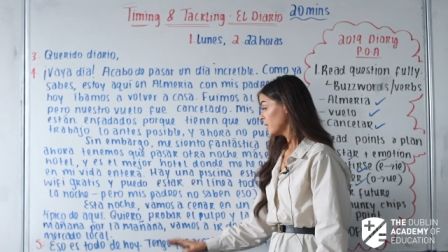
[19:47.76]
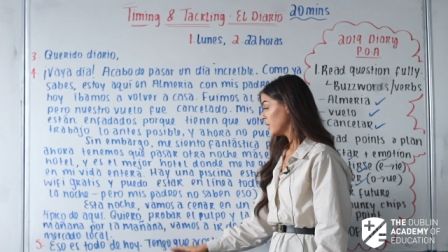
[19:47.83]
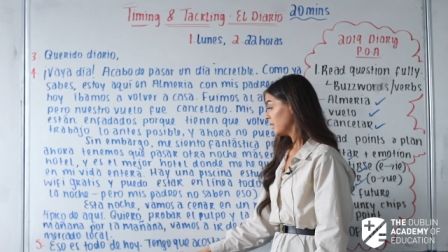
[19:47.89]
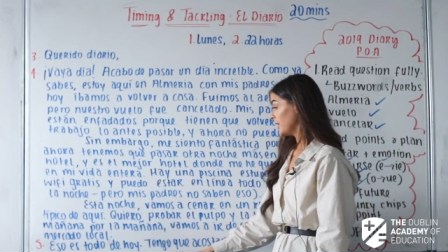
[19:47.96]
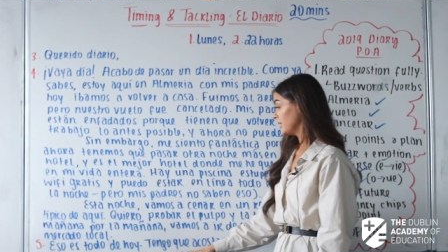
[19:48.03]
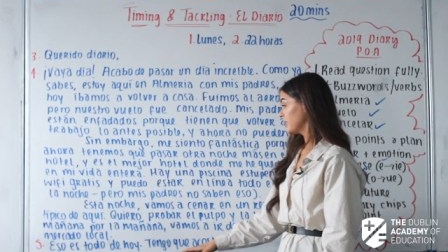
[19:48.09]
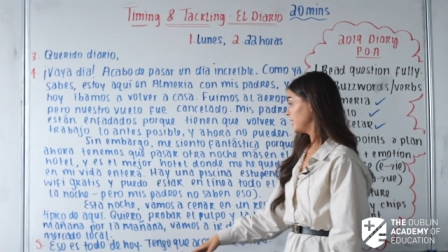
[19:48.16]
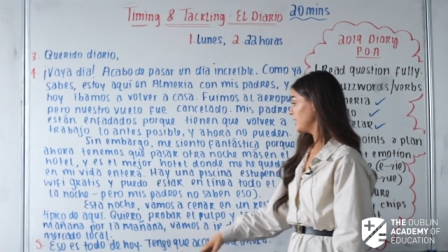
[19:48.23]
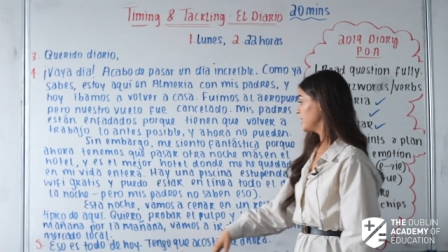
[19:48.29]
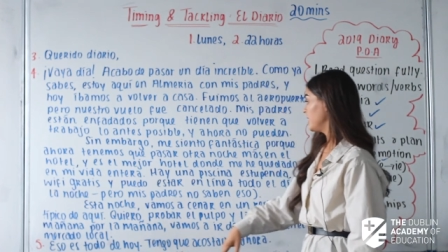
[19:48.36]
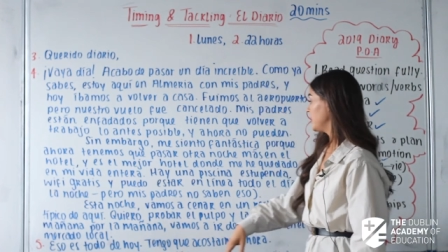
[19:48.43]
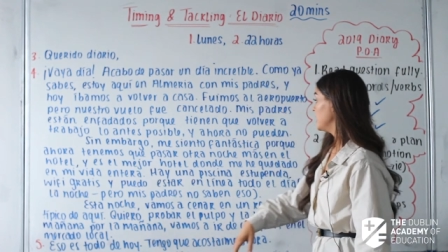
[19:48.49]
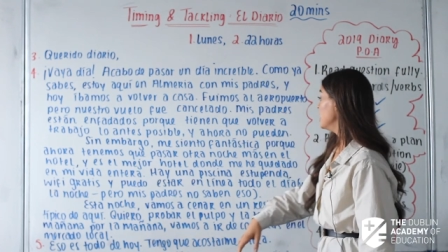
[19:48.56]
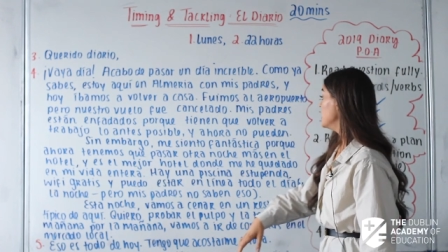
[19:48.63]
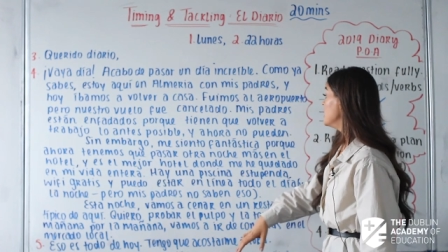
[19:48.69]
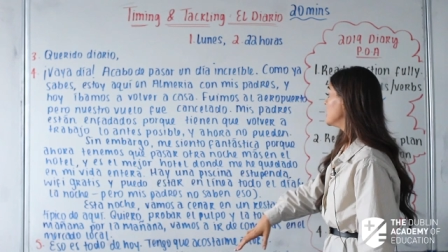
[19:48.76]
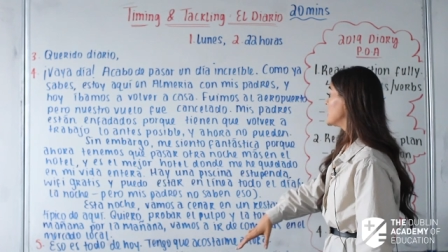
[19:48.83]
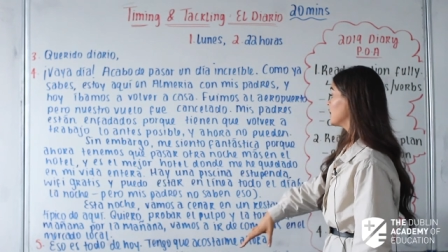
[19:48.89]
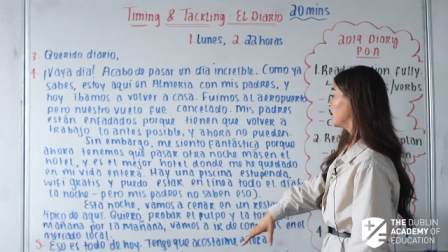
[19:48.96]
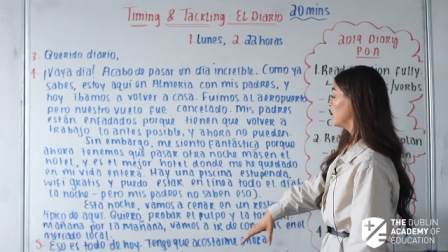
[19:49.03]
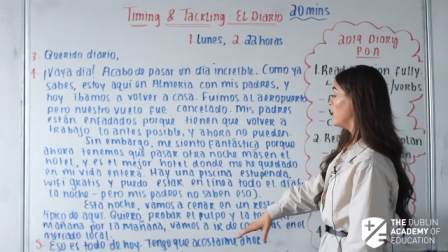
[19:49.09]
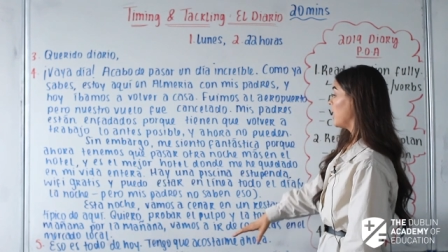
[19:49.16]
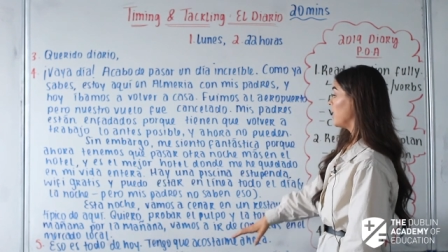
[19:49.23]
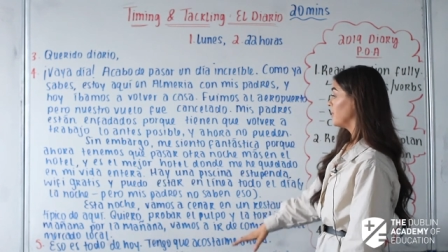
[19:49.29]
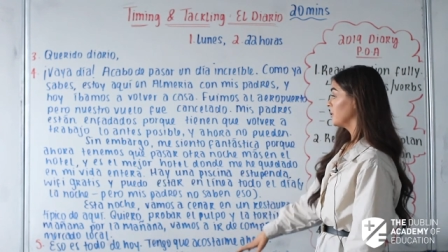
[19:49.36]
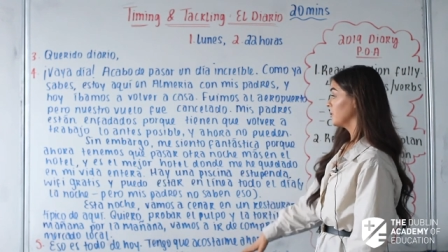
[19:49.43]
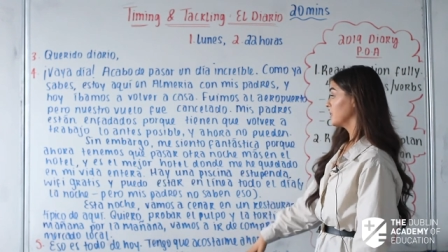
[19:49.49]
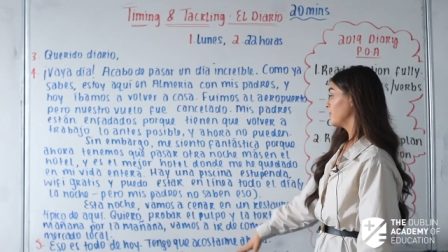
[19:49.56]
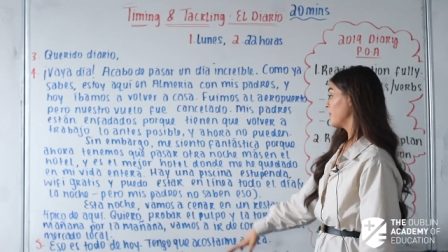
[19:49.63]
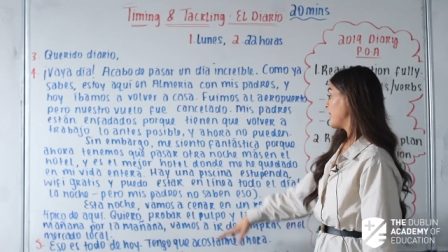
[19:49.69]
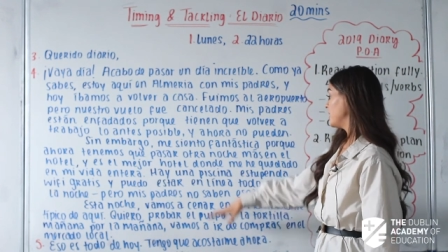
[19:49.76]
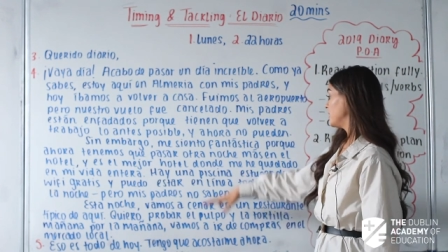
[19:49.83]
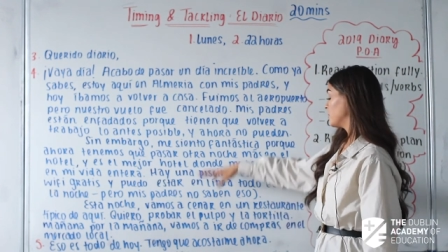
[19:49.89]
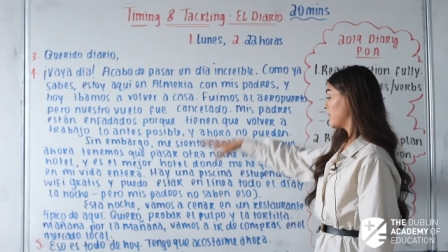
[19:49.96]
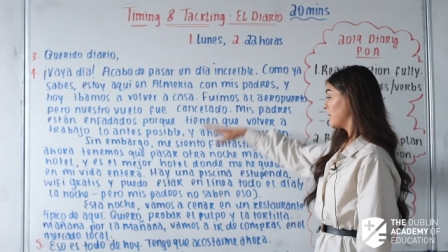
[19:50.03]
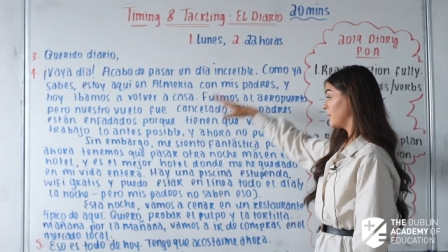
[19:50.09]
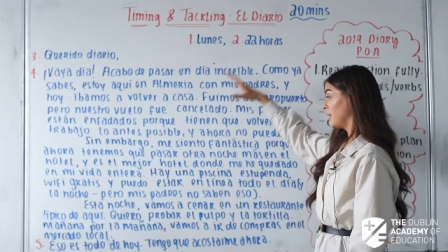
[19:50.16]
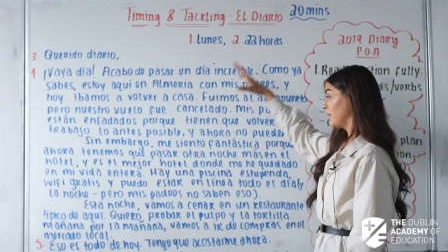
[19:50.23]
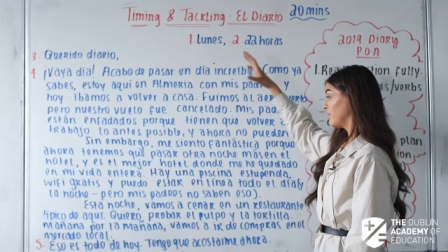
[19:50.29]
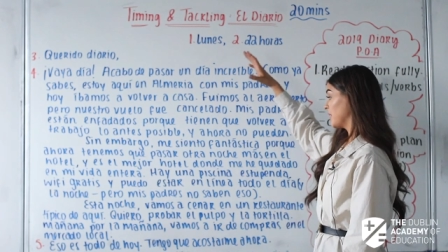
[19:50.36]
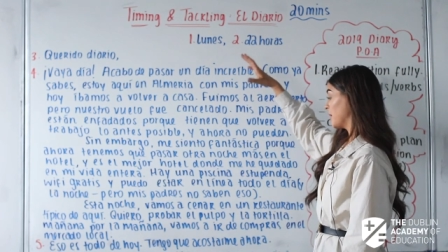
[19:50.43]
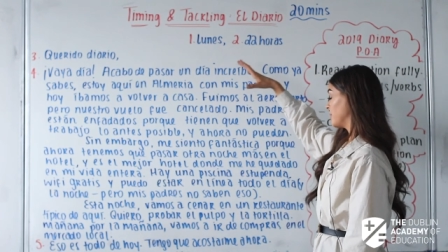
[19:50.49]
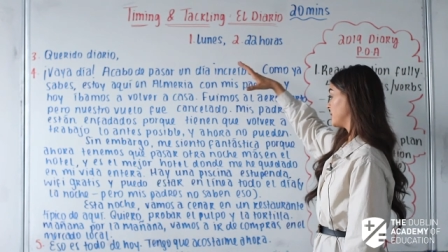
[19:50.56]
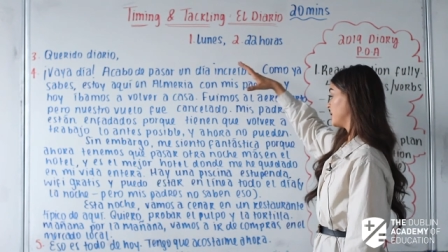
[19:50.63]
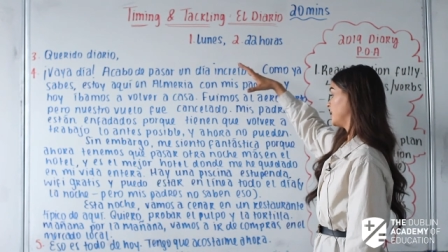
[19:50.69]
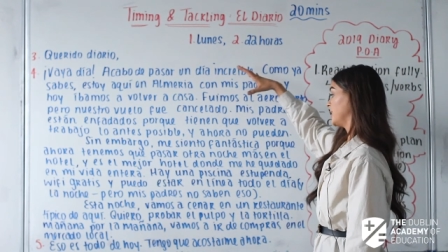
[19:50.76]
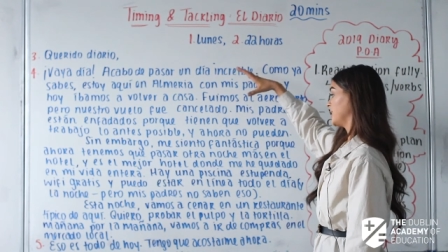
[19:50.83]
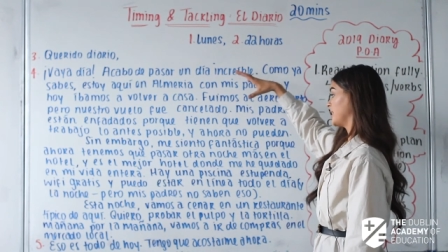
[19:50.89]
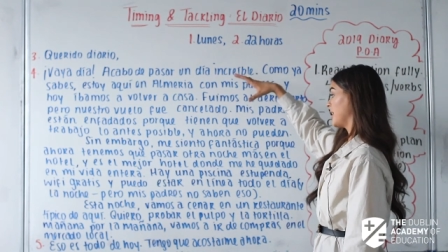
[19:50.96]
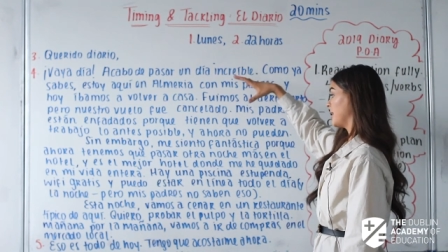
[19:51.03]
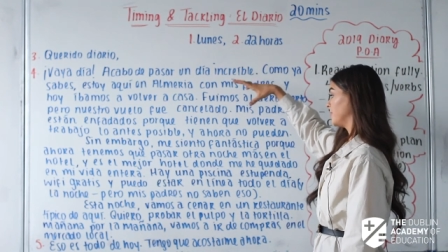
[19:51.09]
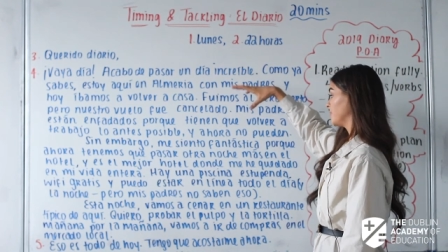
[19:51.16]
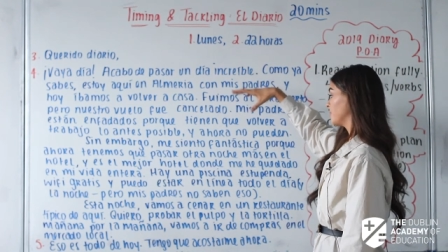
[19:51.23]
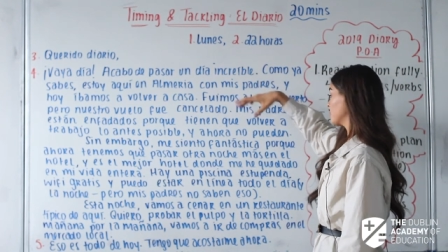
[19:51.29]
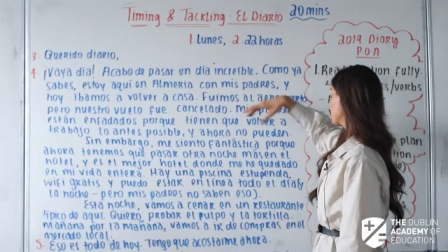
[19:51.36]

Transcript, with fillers: nice and easy. So I would spend maybe if that was in an exam,